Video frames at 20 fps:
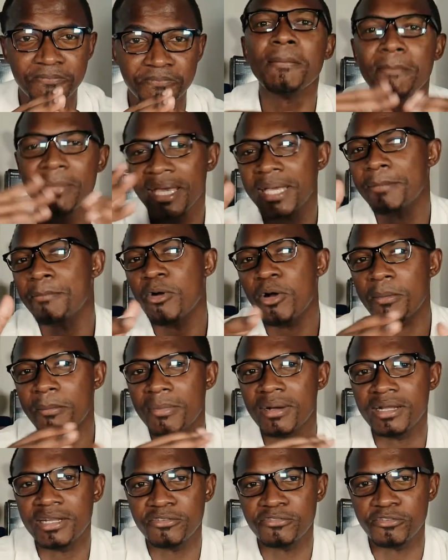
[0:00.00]
make more
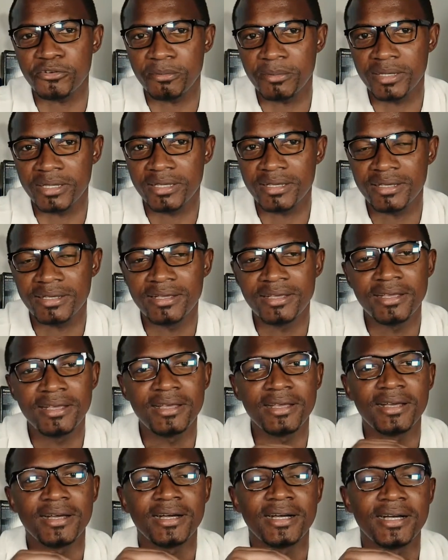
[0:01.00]
money for me.
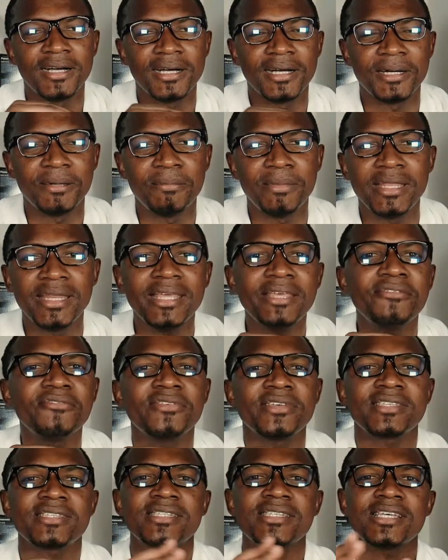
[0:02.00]
Many
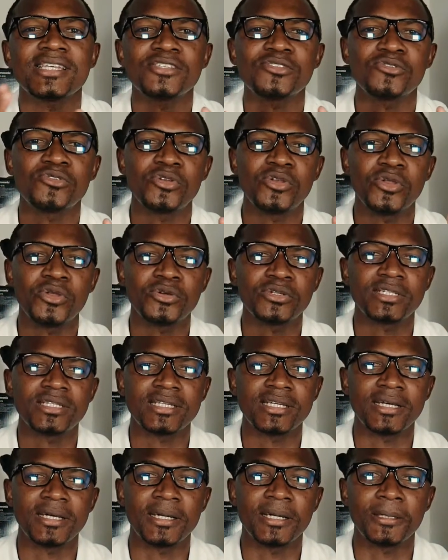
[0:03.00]
investors do not
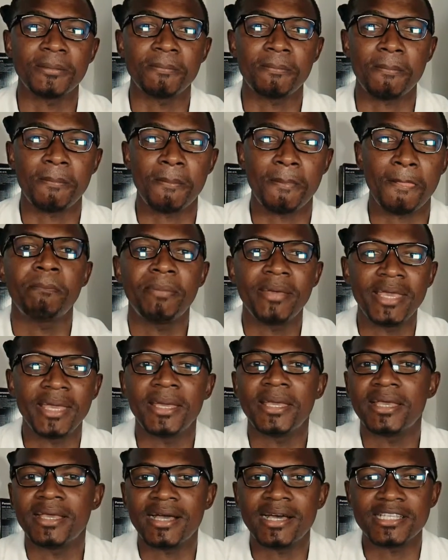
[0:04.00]

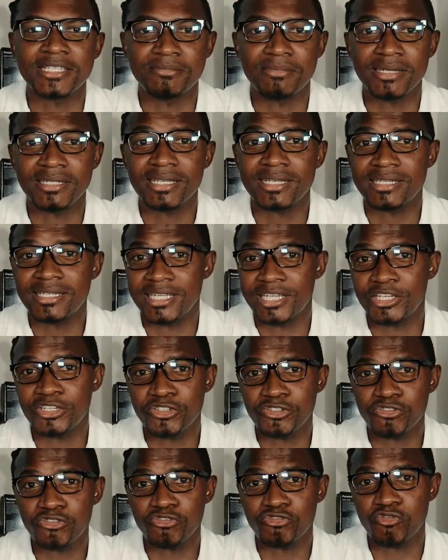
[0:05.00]
pay as much
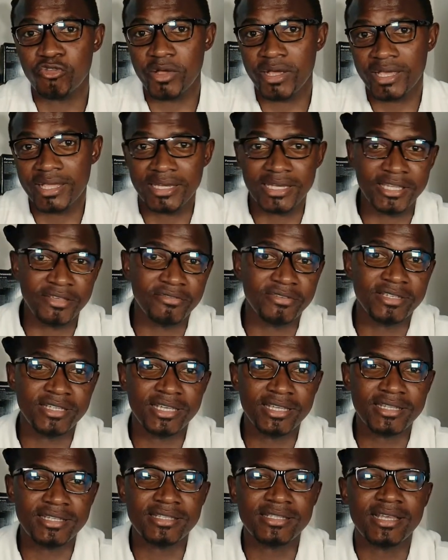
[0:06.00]
attention to tracking
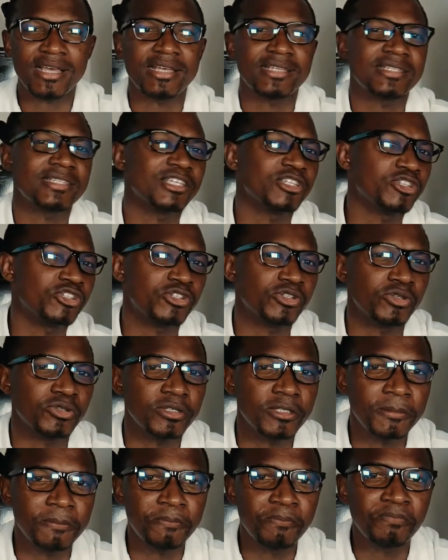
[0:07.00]
dividends as they
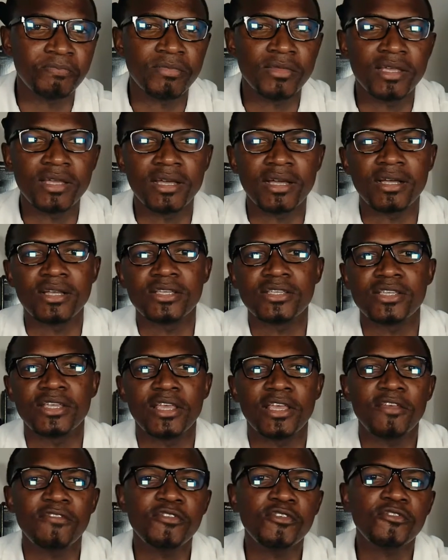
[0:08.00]
should.
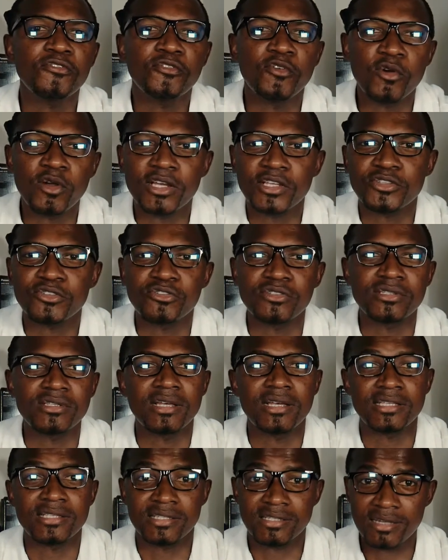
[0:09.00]
If you focus on
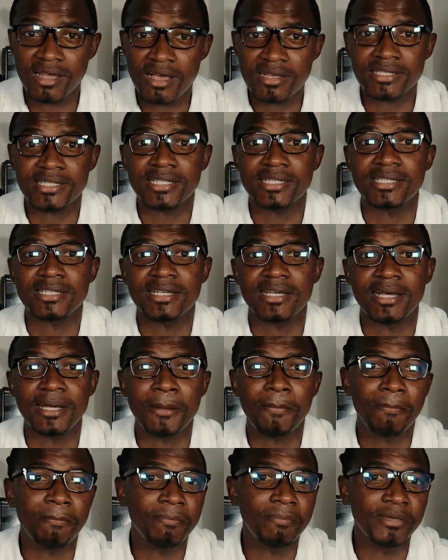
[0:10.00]
stocks
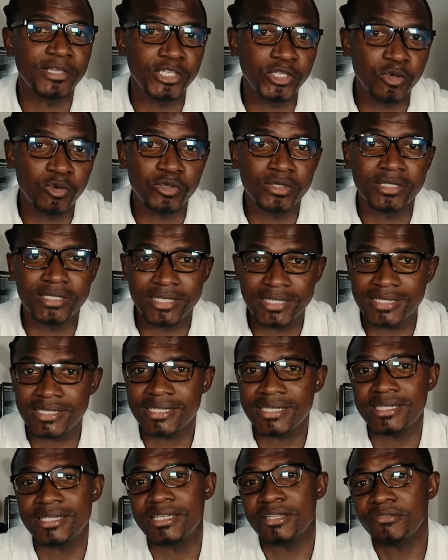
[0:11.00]
that yield
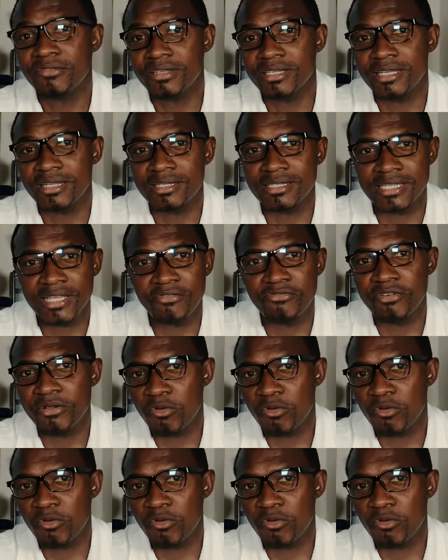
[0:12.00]
decent dividends every